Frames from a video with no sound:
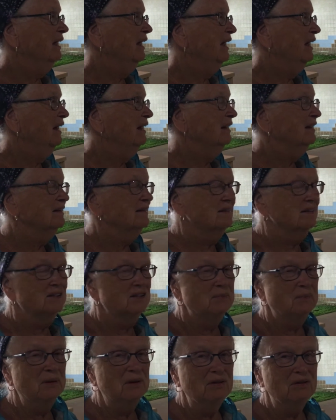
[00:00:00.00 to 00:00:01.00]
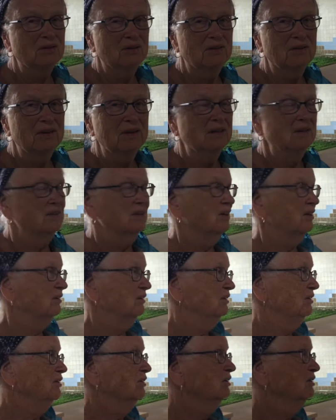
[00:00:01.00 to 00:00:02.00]
And it's the spiritual things that are
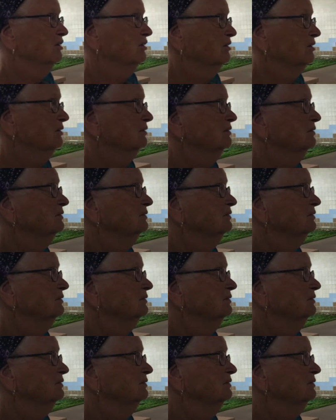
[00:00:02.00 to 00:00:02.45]
eternal,